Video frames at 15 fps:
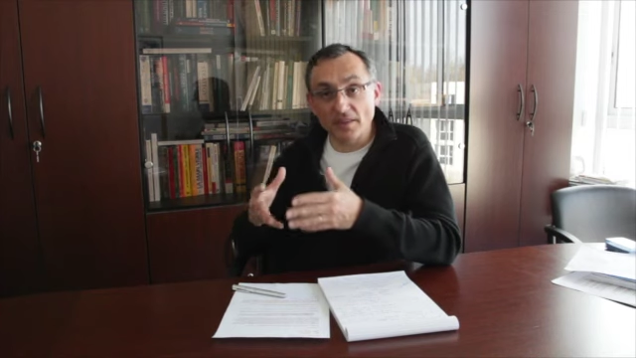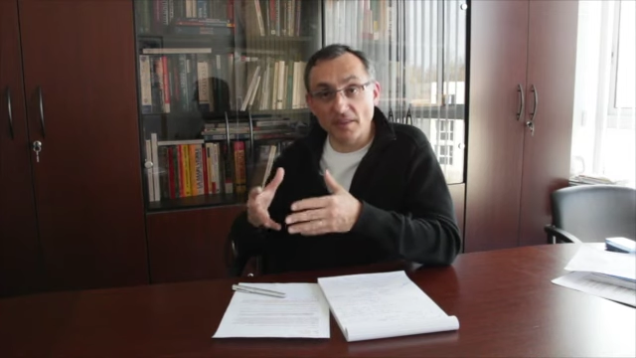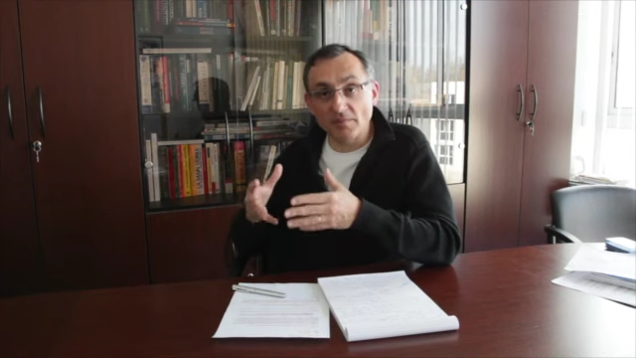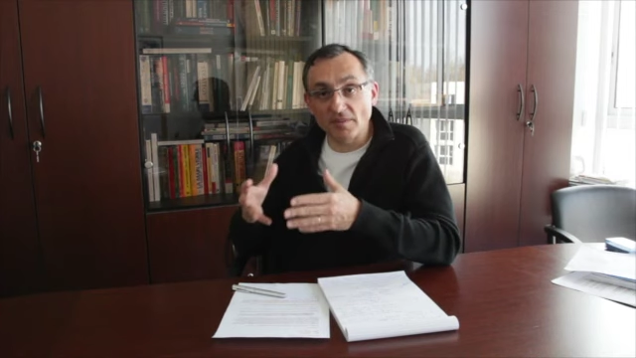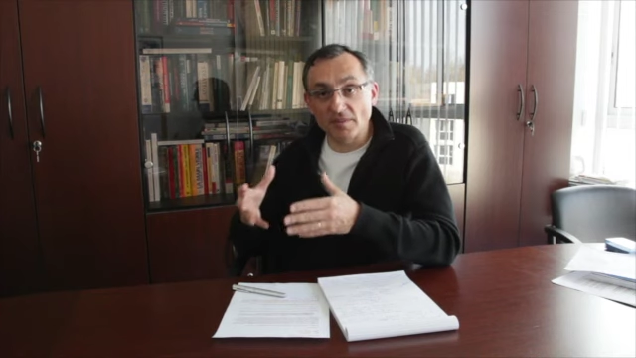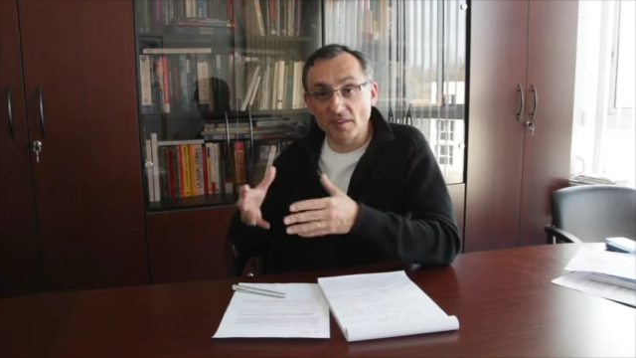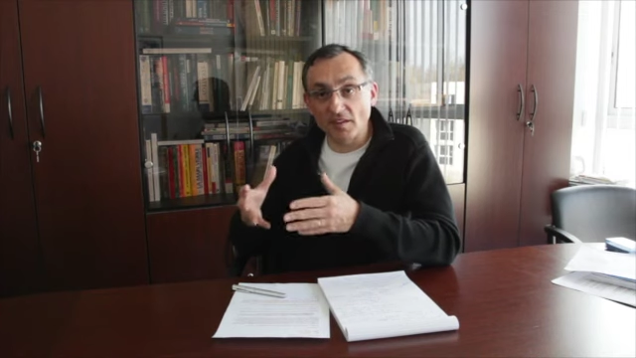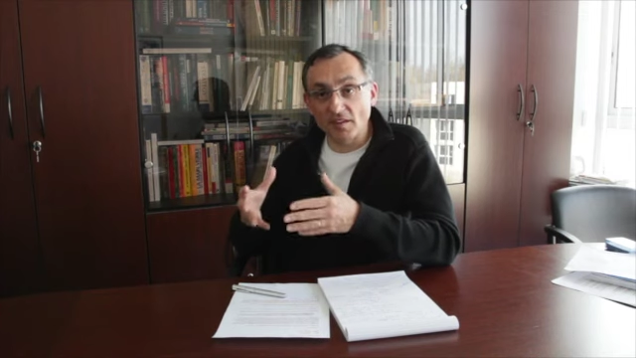
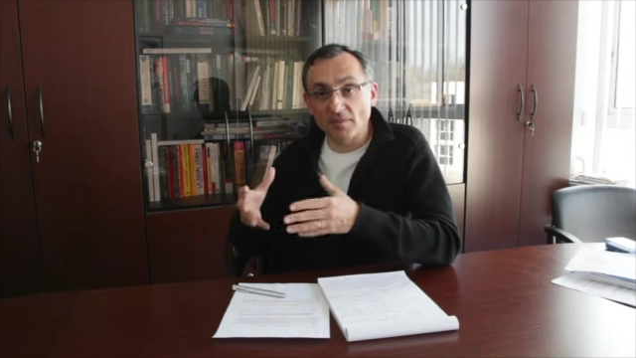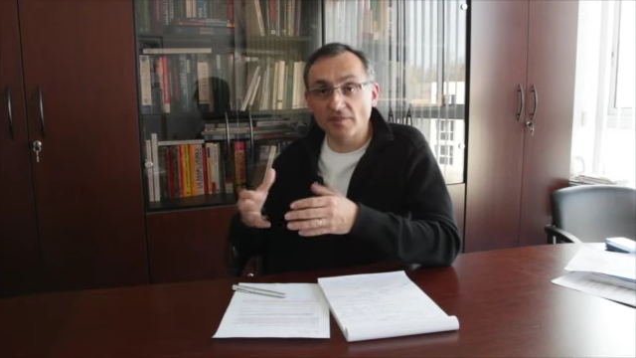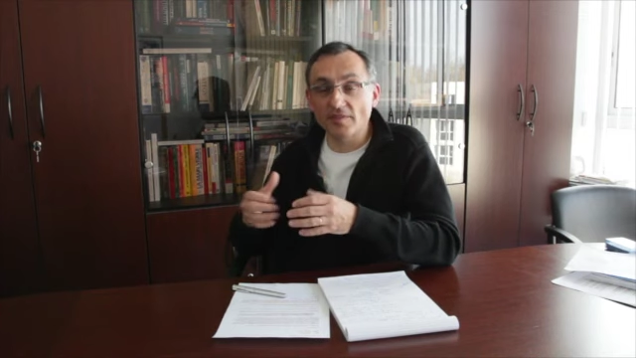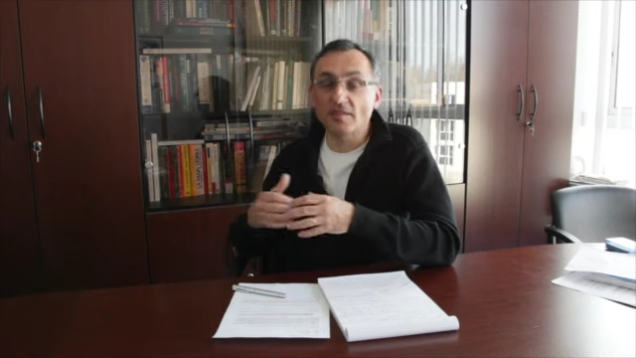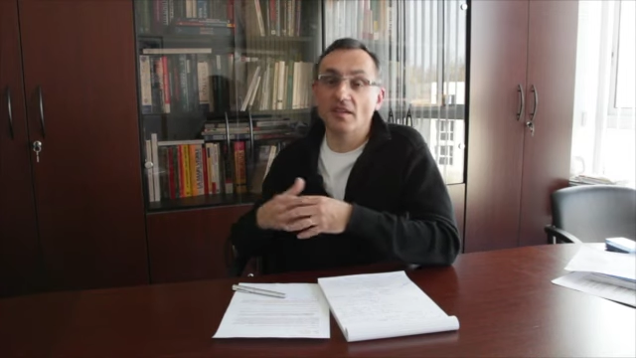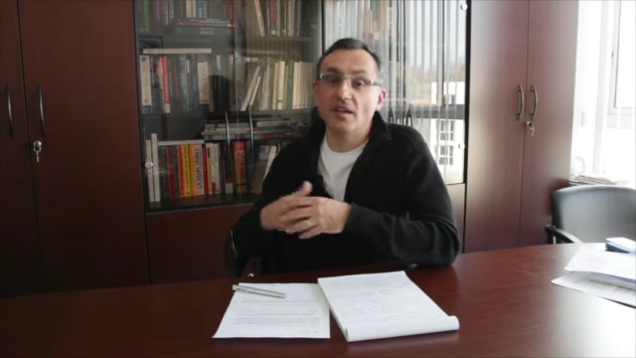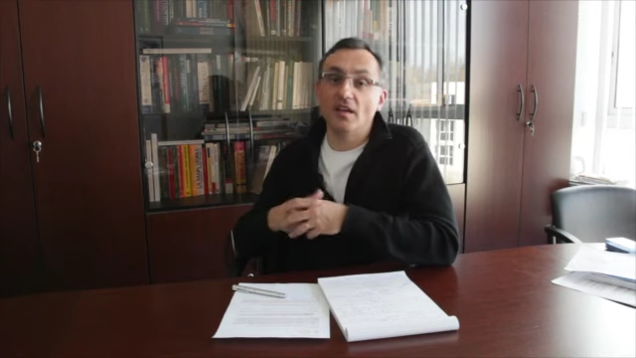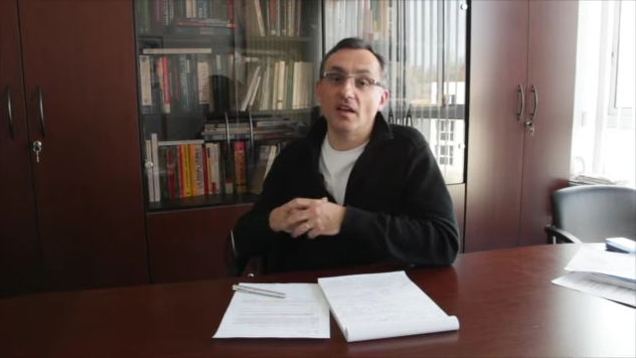
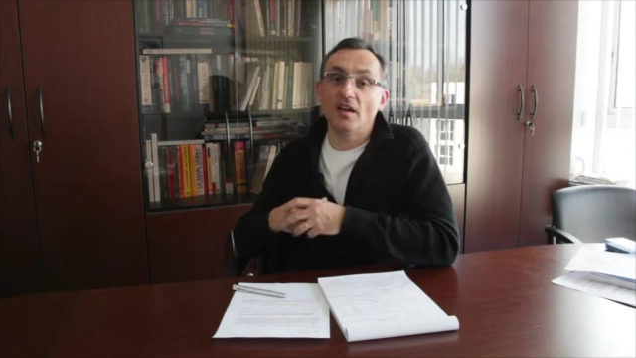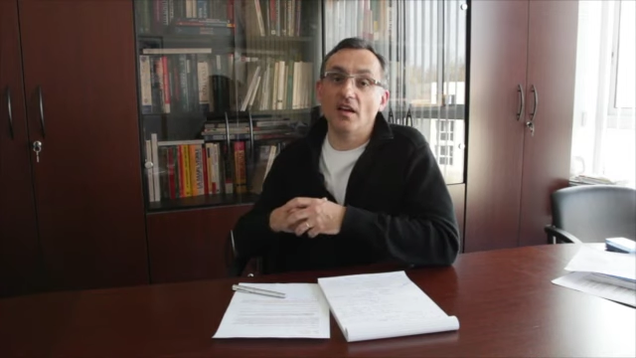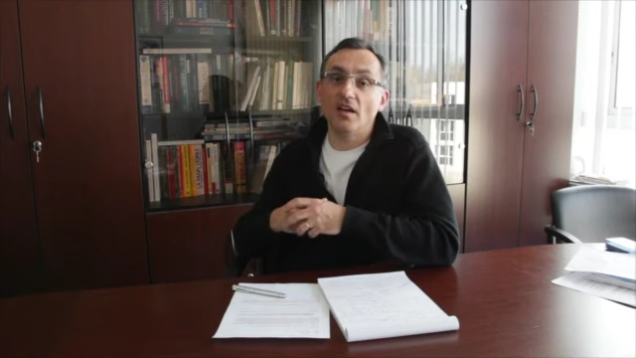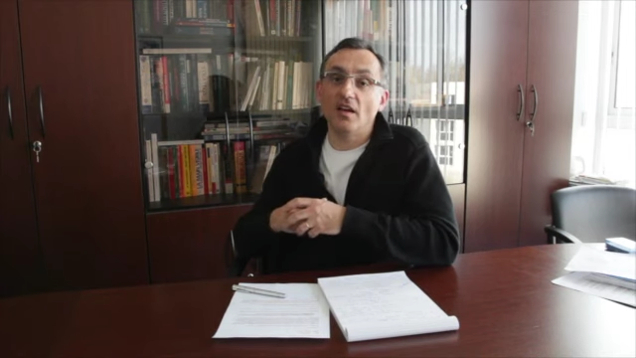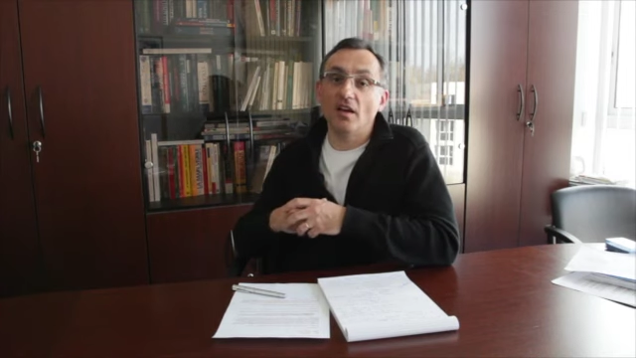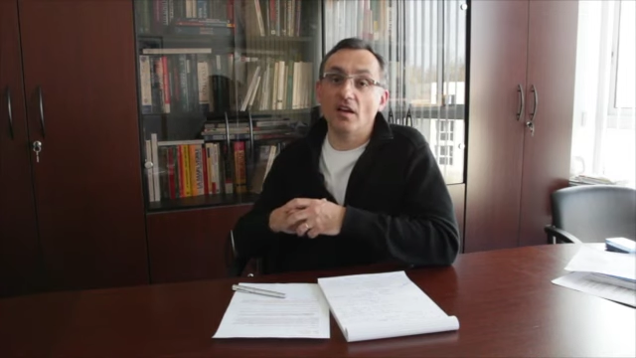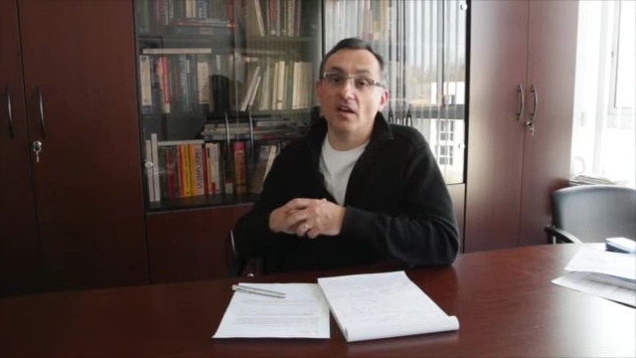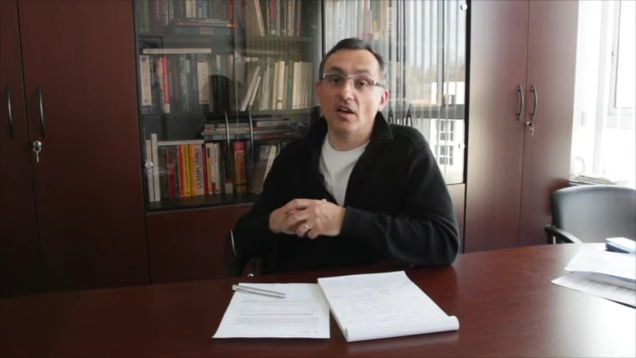themselves
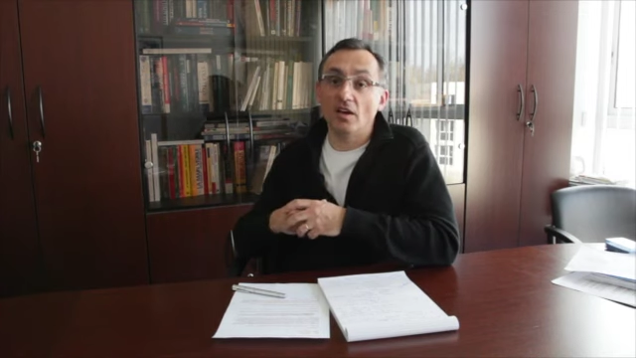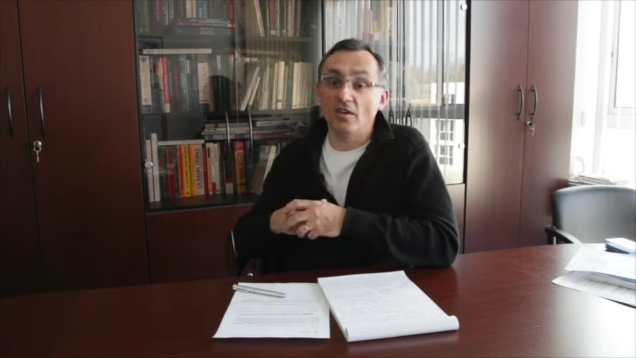uh,